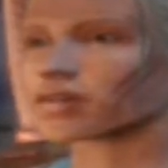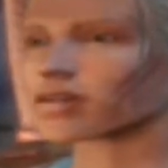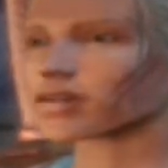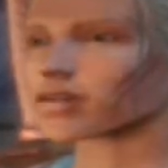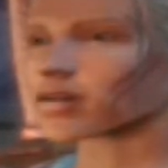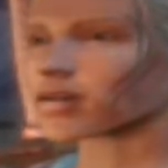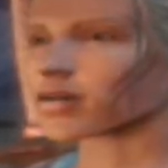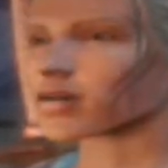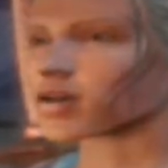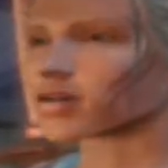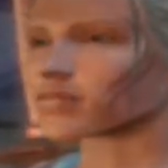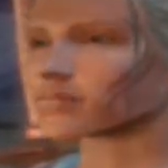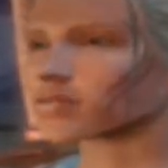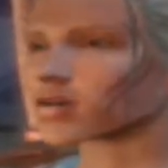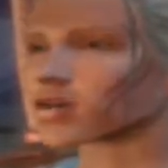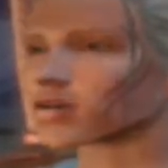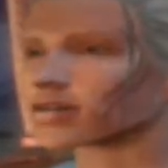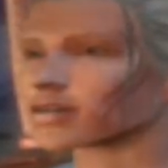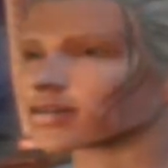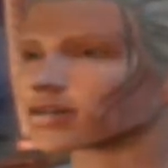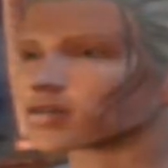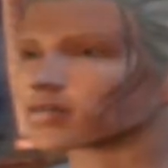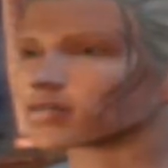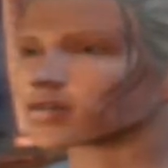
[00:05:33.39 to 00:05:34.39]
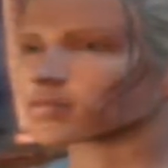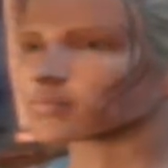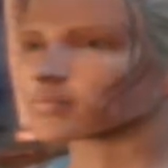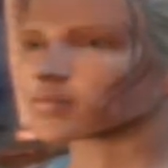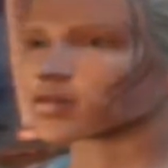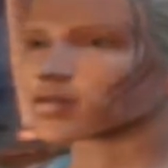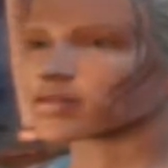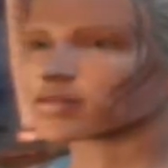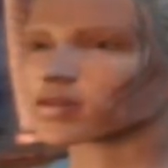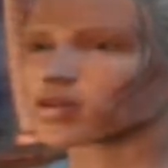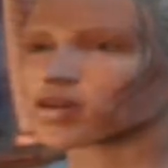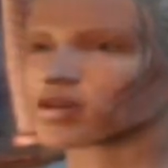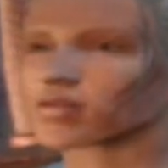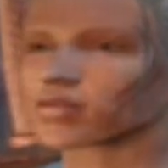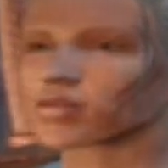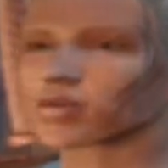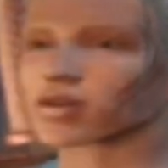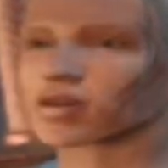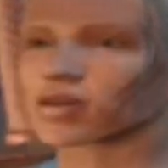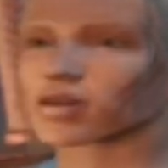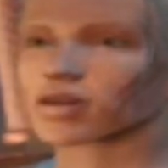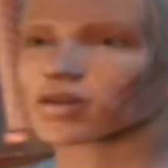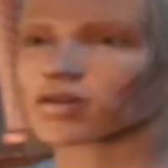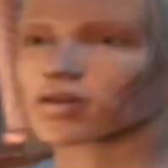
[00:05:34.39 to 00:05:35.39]
It almost ended up putting a
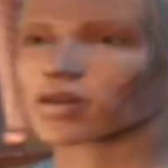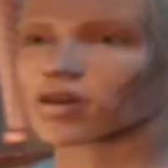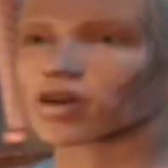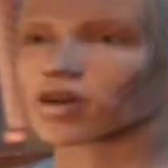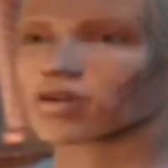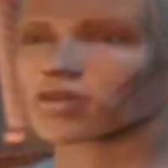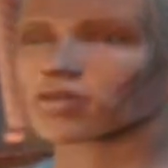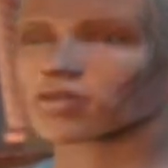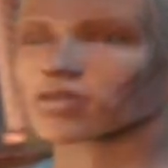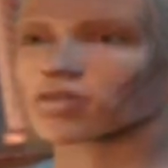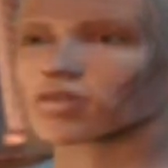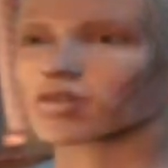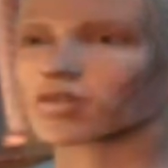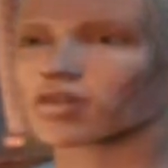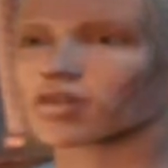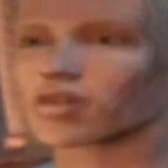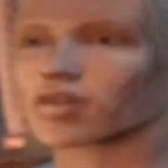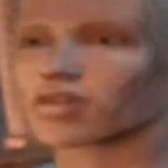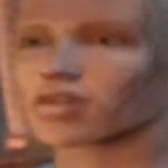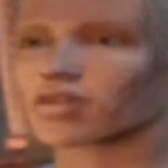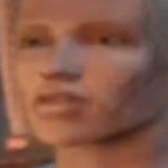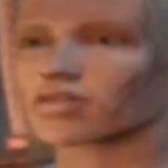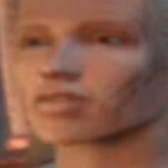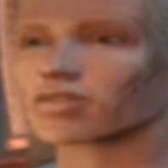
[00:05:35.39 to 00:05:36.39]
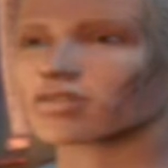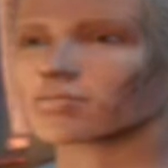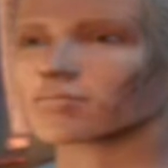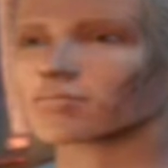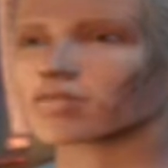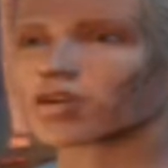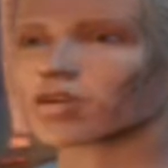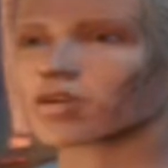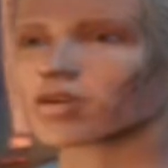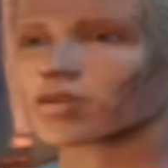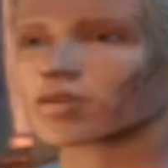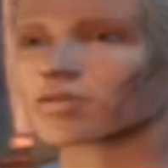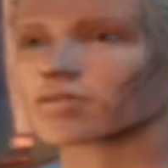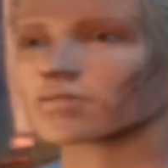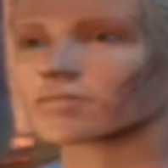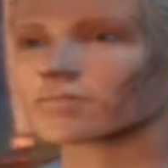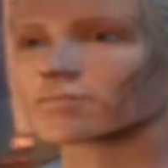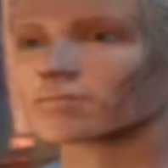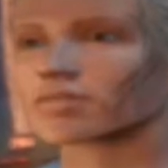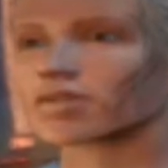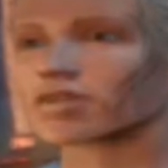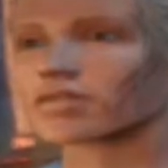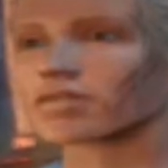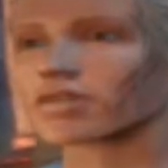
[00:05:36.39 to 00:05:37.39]
crow on the throne, a commoner.
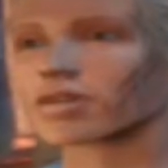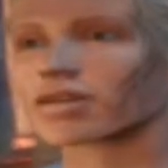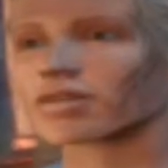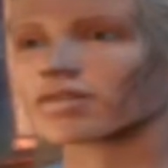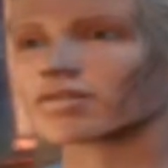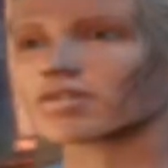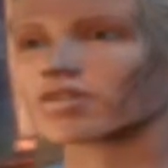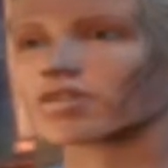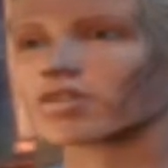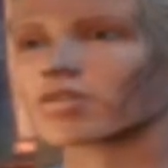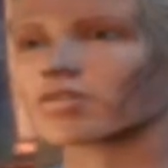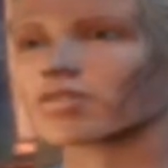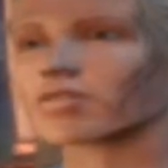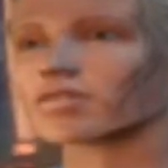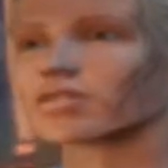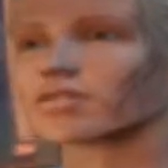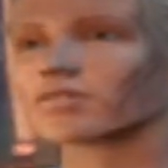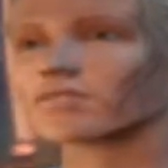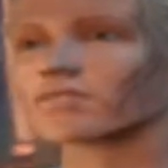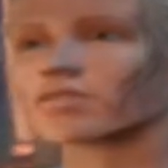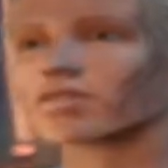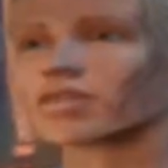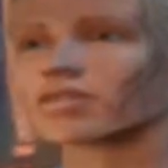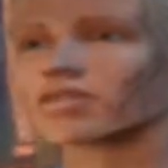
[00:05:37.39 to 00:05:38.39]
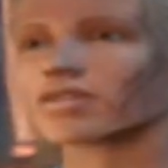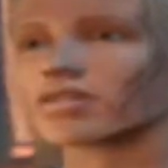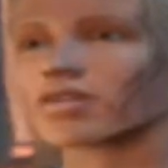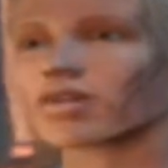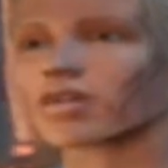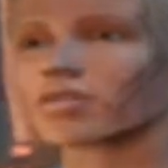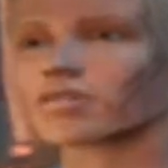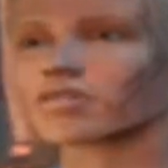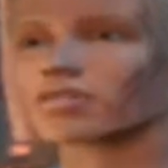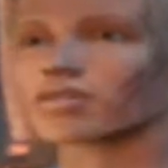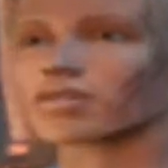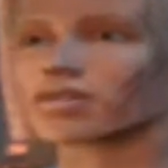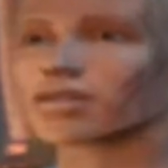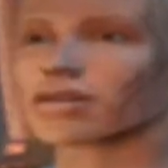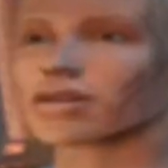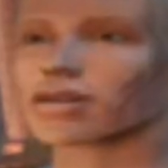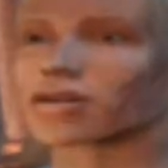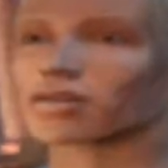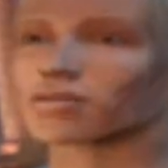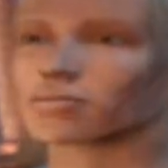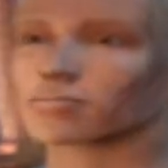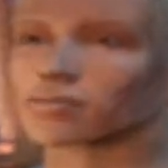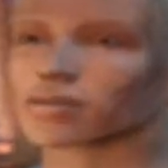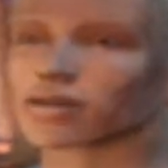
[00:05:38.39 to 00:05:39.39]
But that's a whole different story.
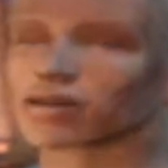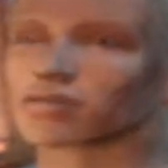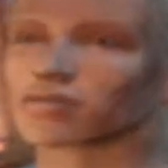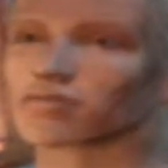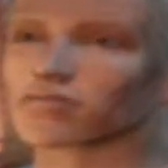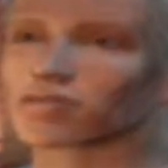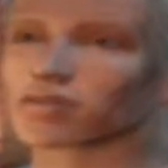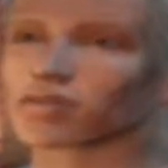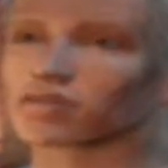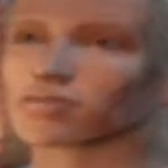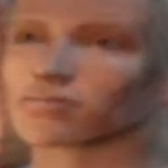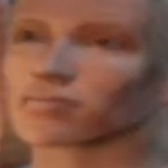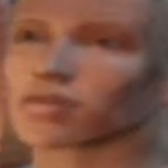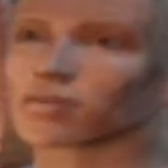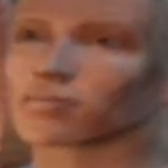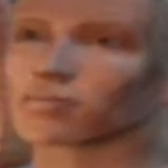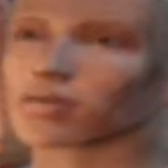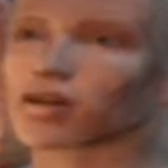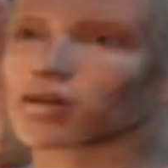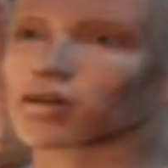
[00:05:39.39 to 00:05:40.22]
I played. Put a crow